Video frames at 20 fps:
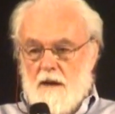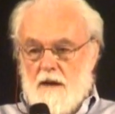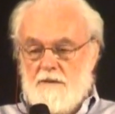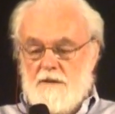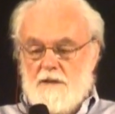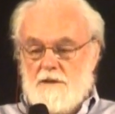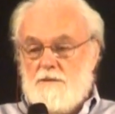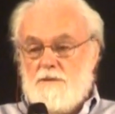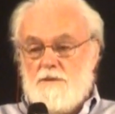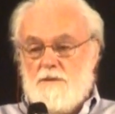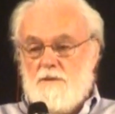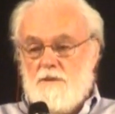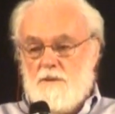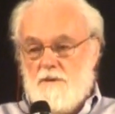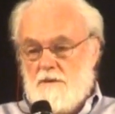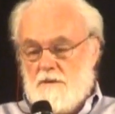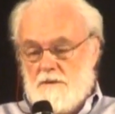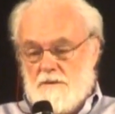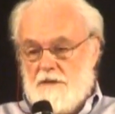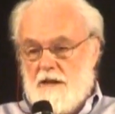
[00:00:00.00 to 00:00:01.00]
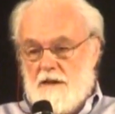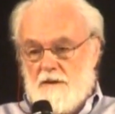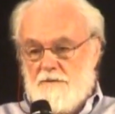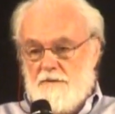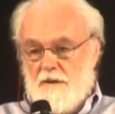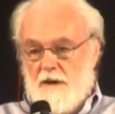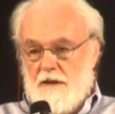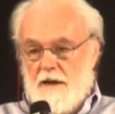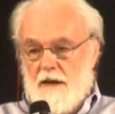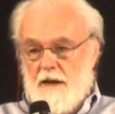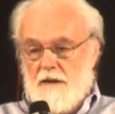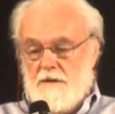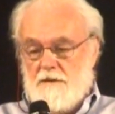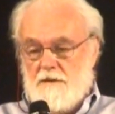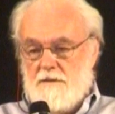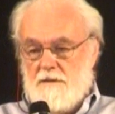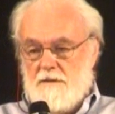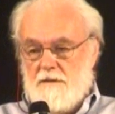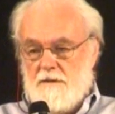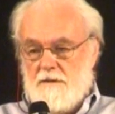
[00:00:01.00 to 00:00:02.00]
And this was all debt
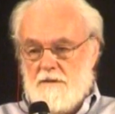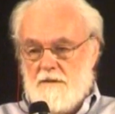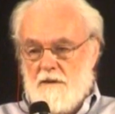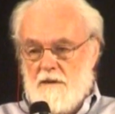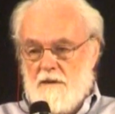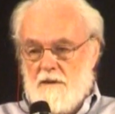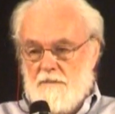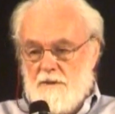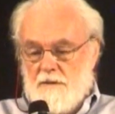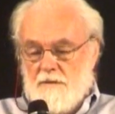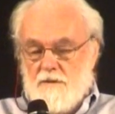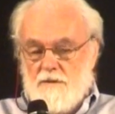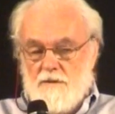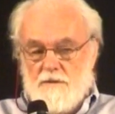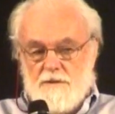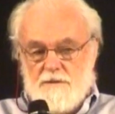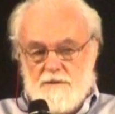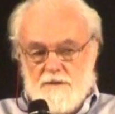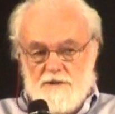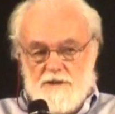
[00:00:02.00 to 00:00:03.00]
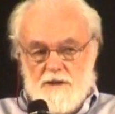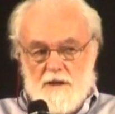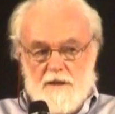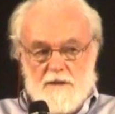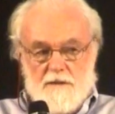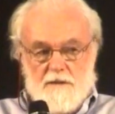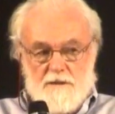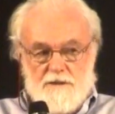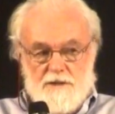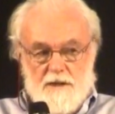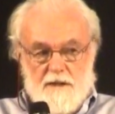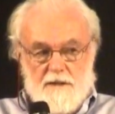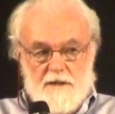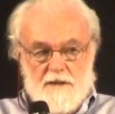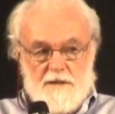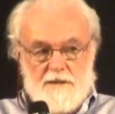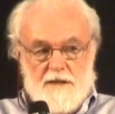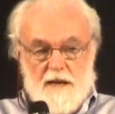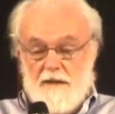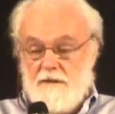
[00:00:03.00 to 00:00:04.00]
financed. But of course the
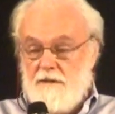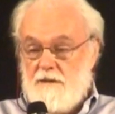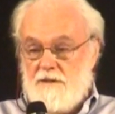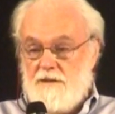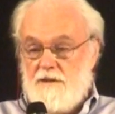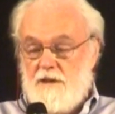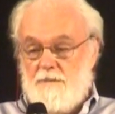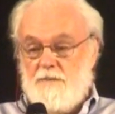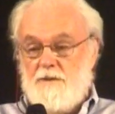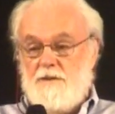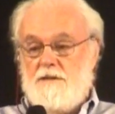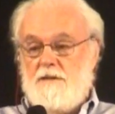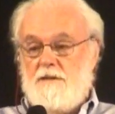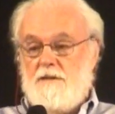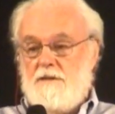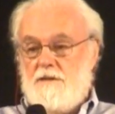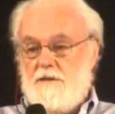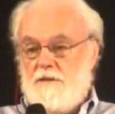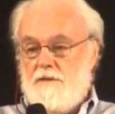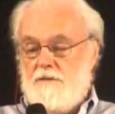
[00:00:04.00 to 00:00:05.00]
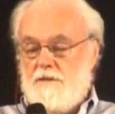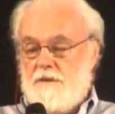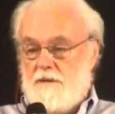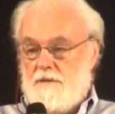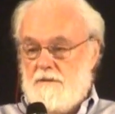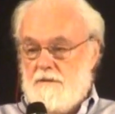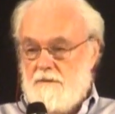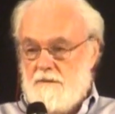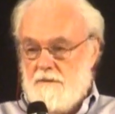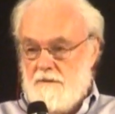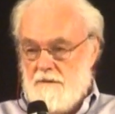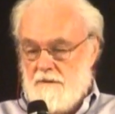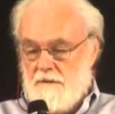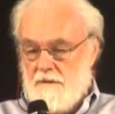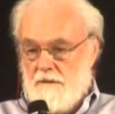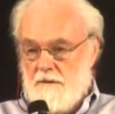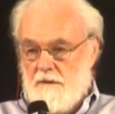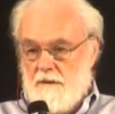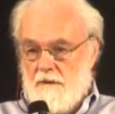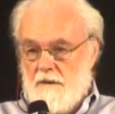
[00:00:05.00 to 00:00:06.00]
Chinese had the surpluses to do
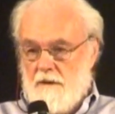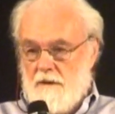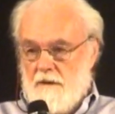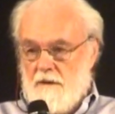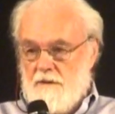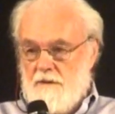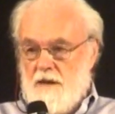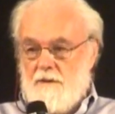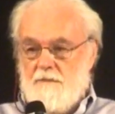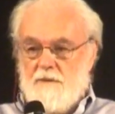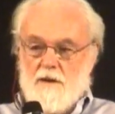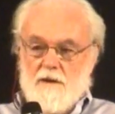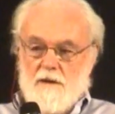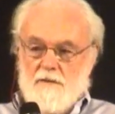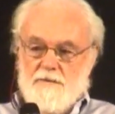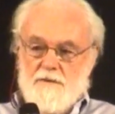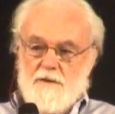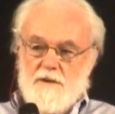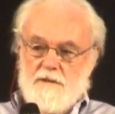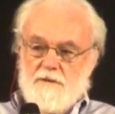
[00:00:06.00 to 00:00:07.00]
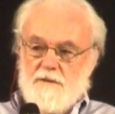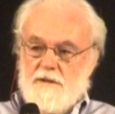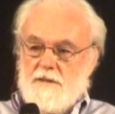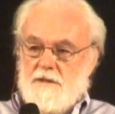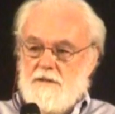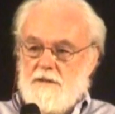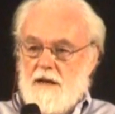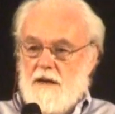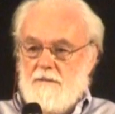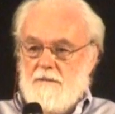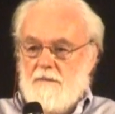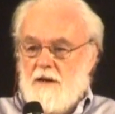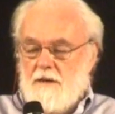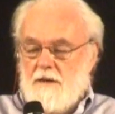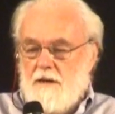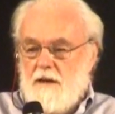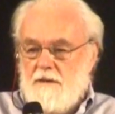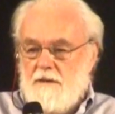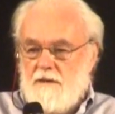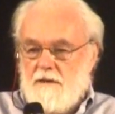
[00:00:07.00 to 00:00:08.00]
it. Them going further into debt
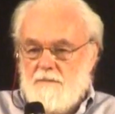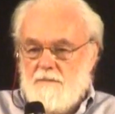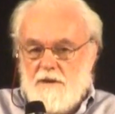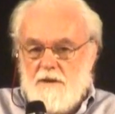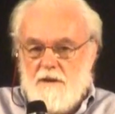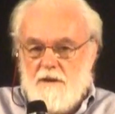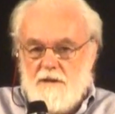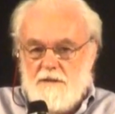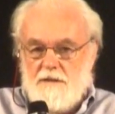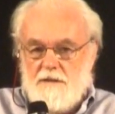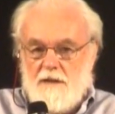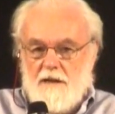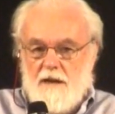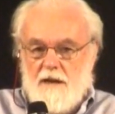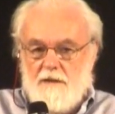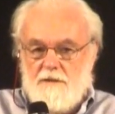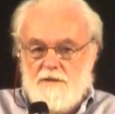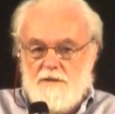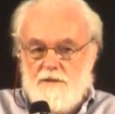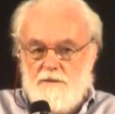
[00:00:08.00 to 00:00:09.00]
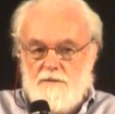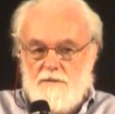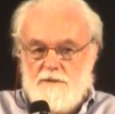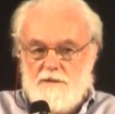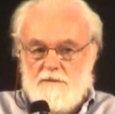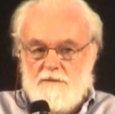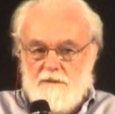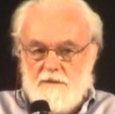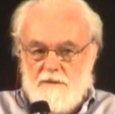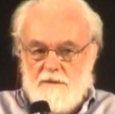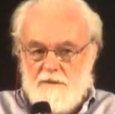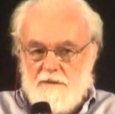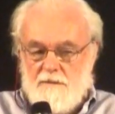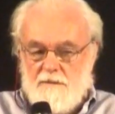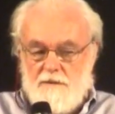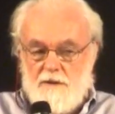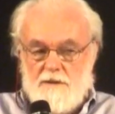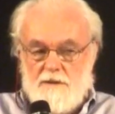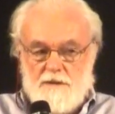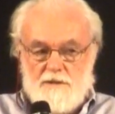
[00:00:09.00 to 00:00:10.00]
meant nothing because they had huge
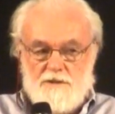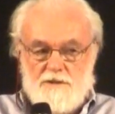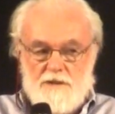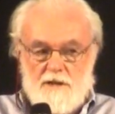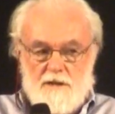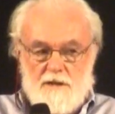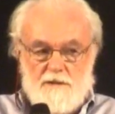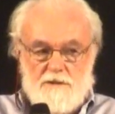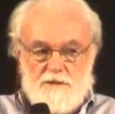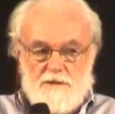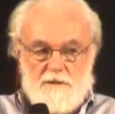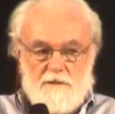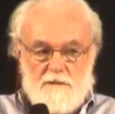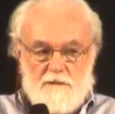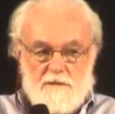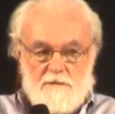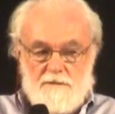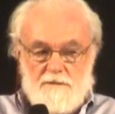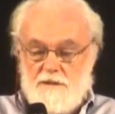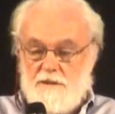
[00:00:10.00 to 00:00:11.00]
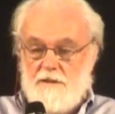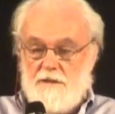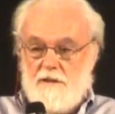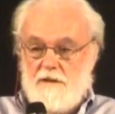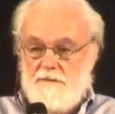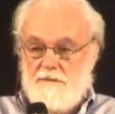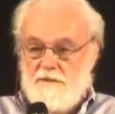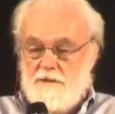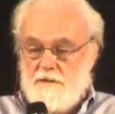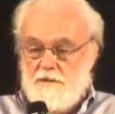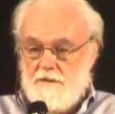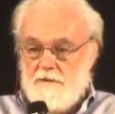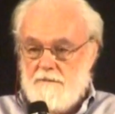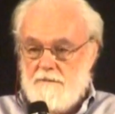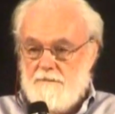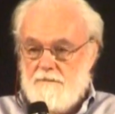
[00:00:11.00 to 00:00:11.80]
foreign exchange reserves.